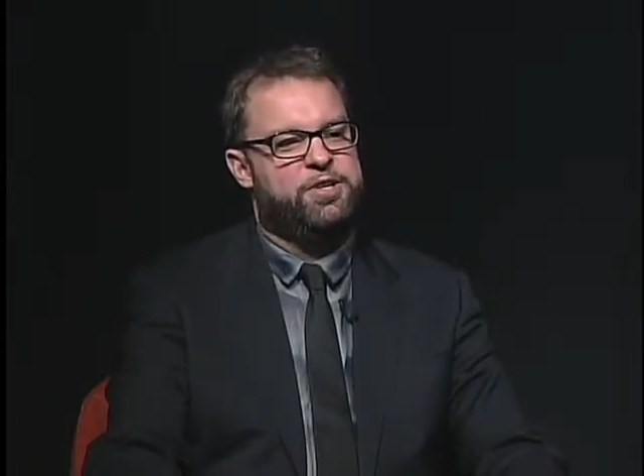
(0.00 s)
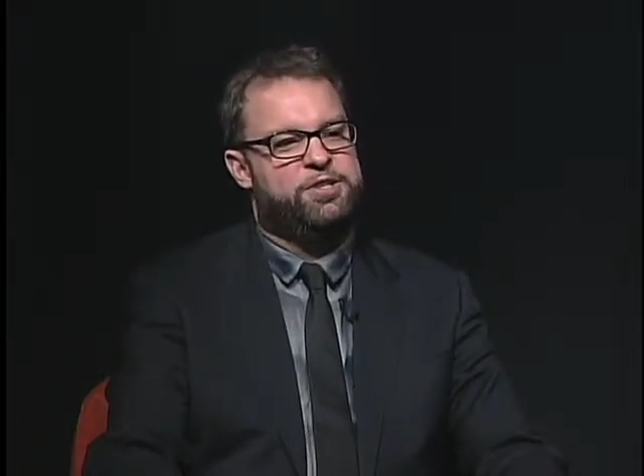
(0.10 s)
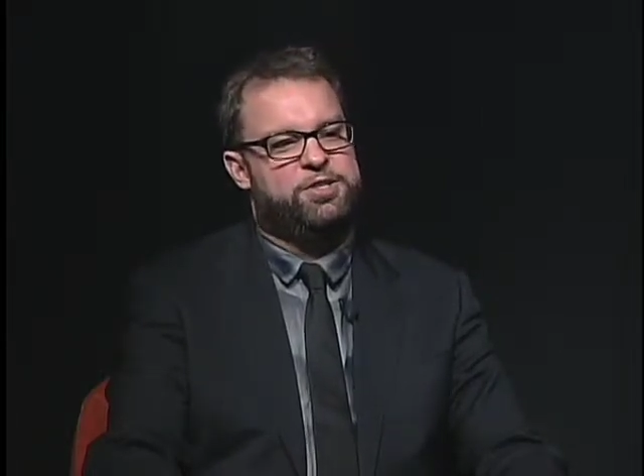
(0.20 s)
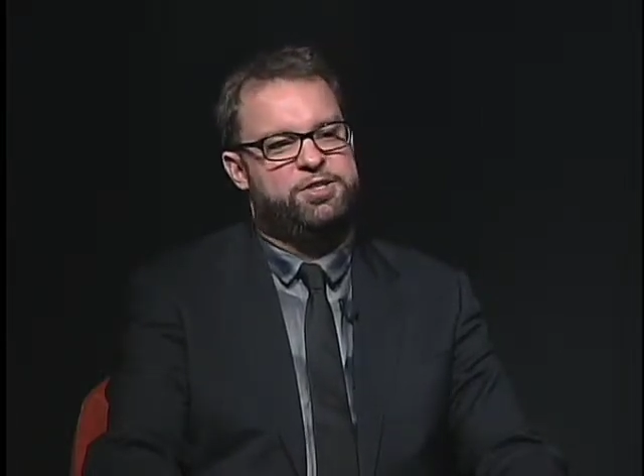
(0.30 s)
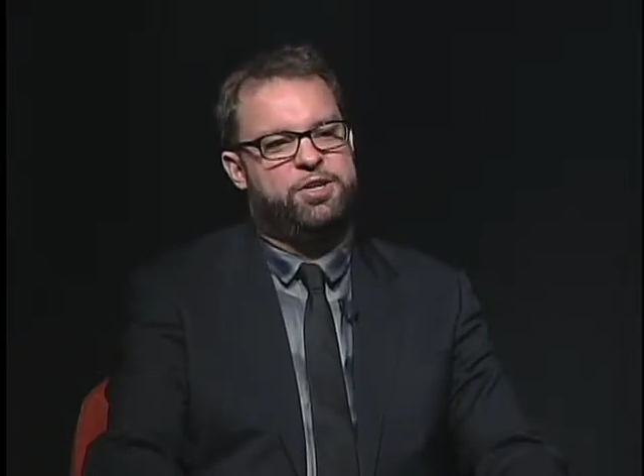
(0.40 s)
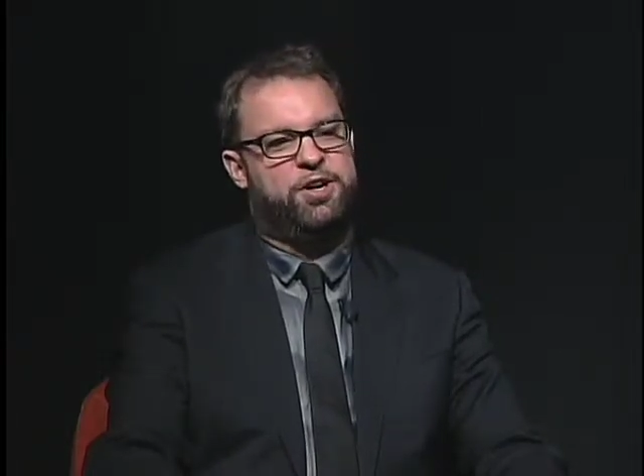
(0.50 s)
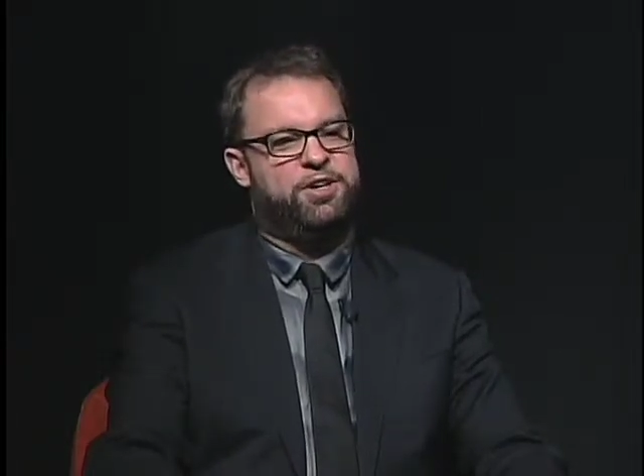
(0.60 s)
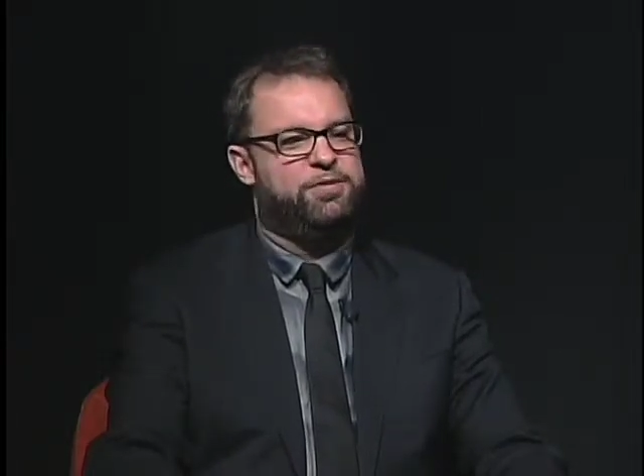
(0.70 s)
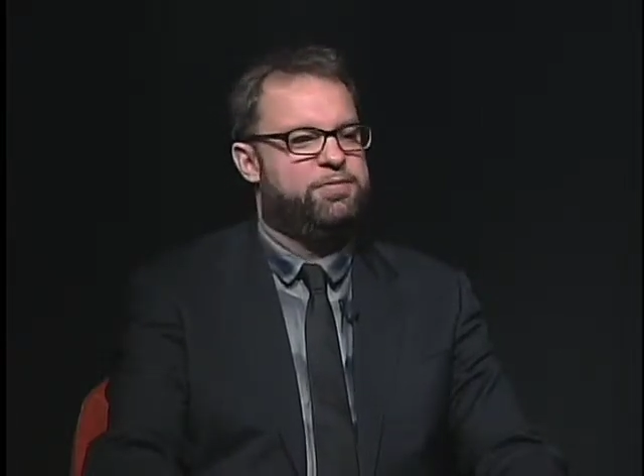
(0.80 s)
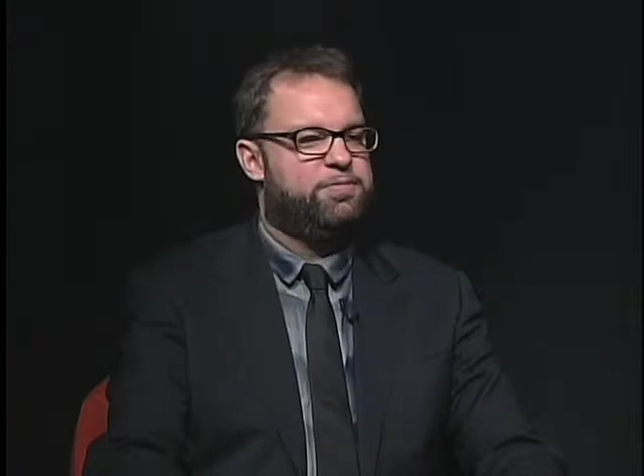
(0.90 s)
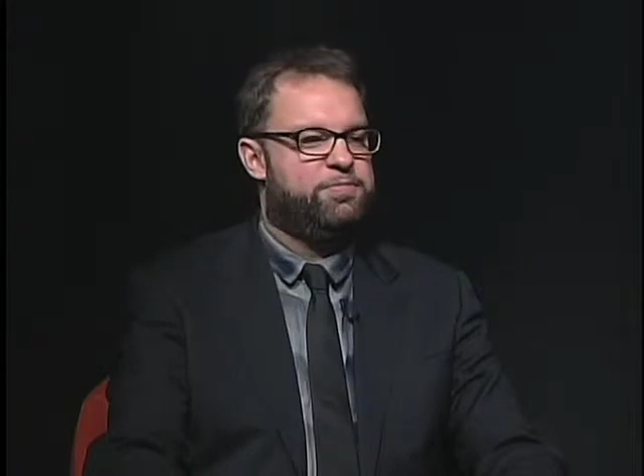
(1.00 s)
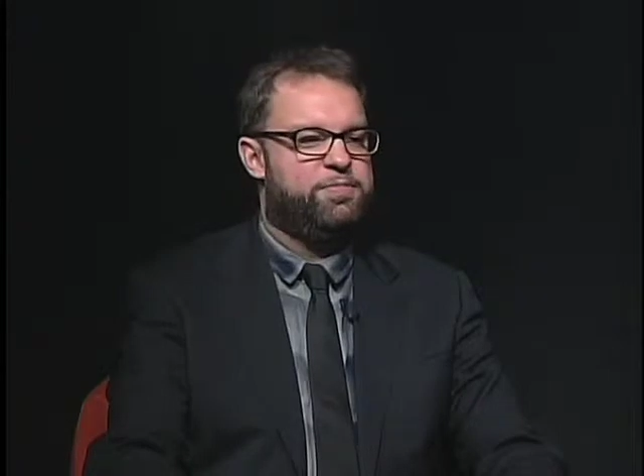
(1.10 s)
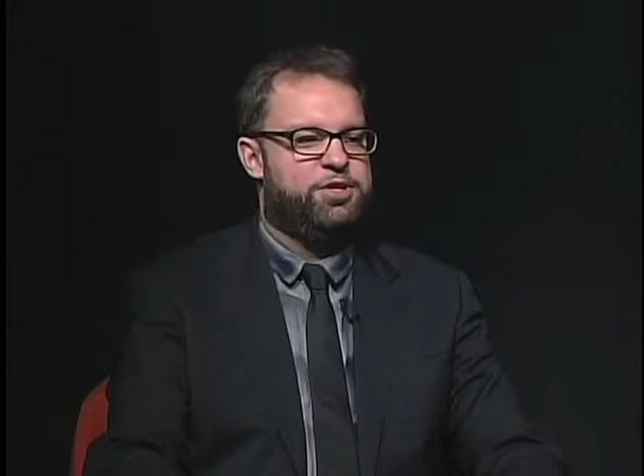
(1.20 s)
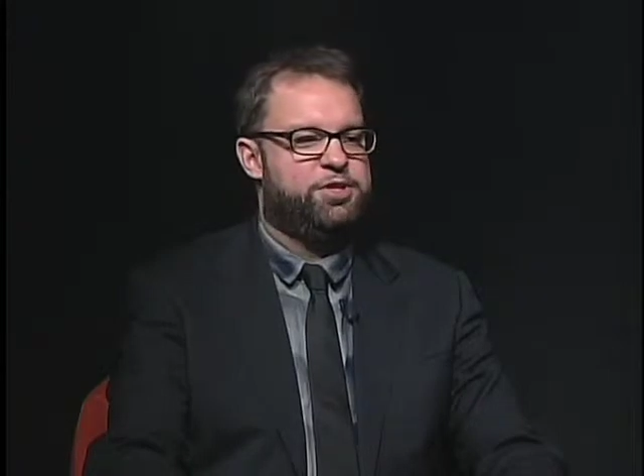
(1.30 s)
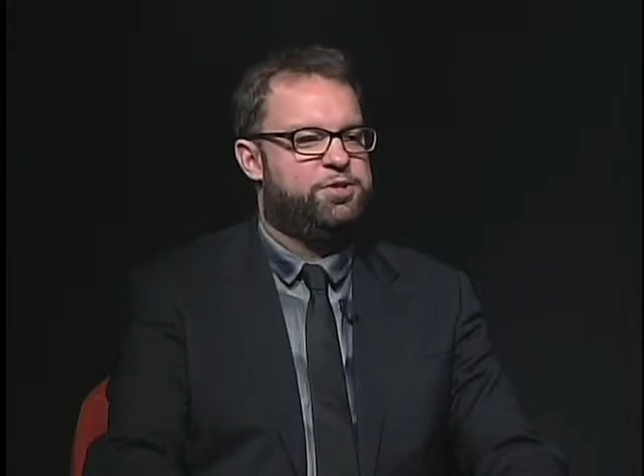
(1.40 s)
start
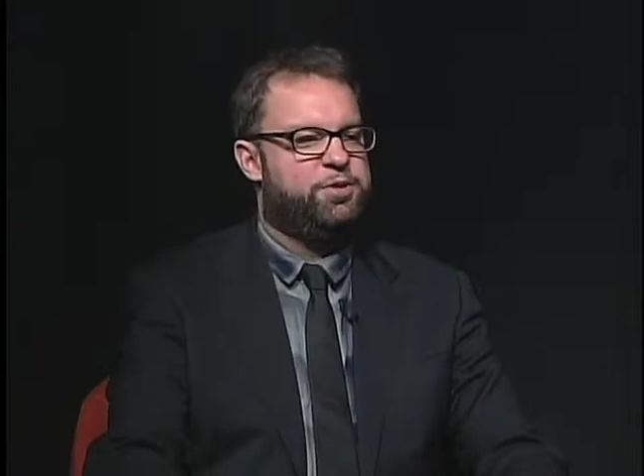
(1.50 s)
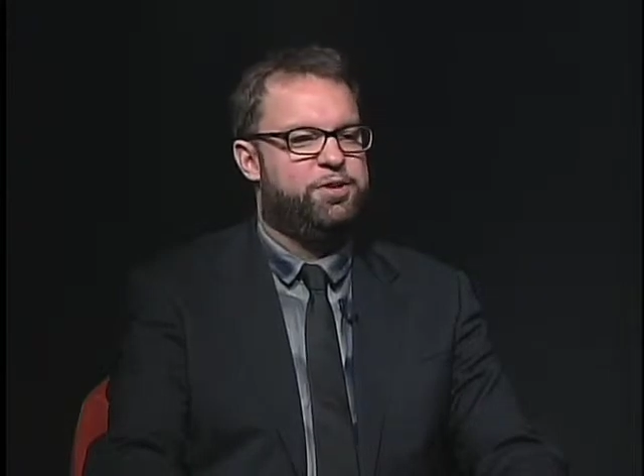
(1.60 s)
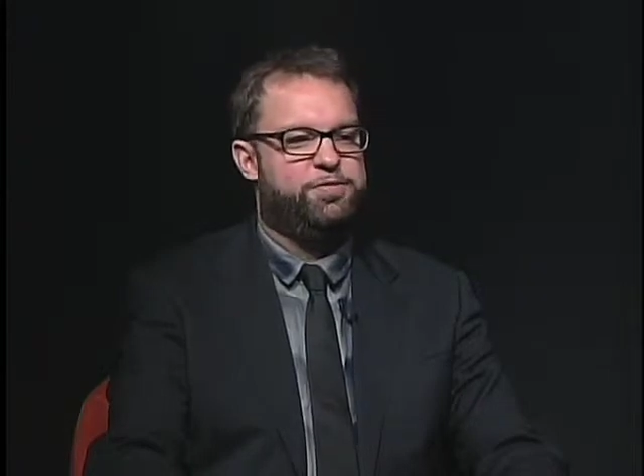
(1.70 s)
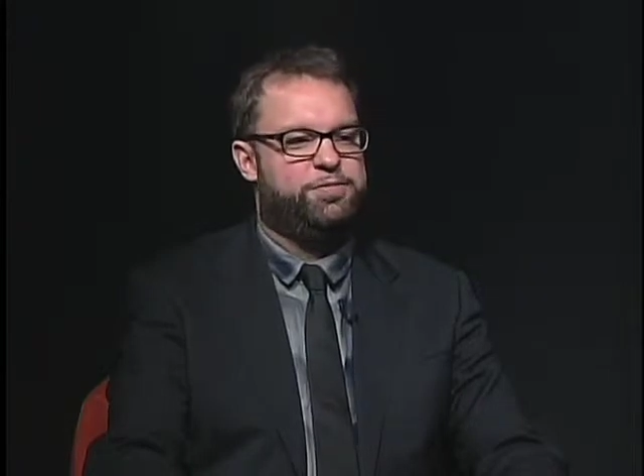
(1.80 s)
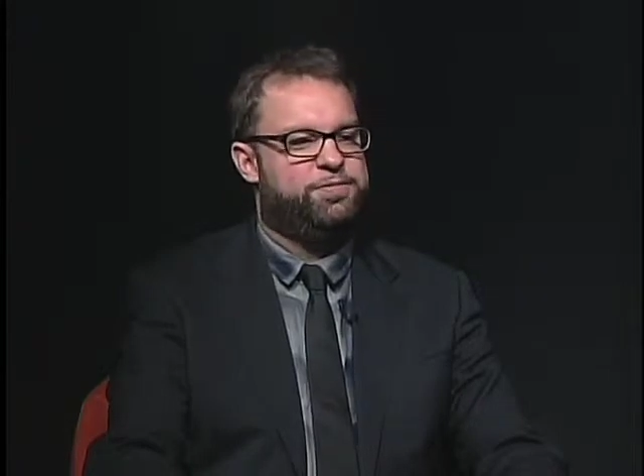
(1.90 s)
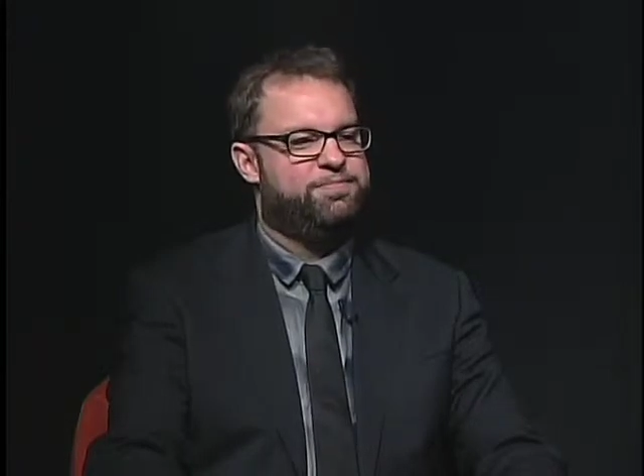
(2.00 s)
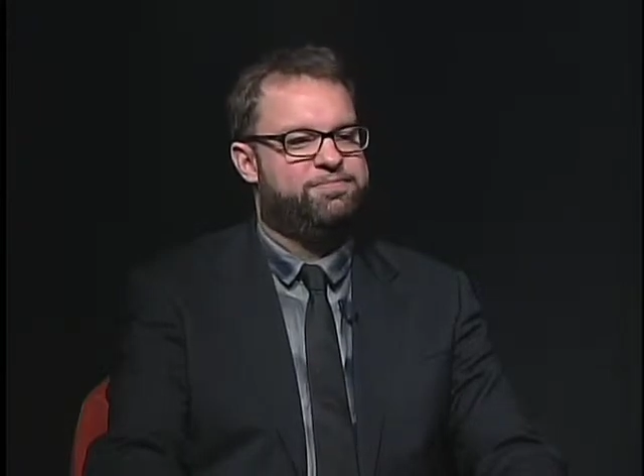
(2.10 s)
just sort of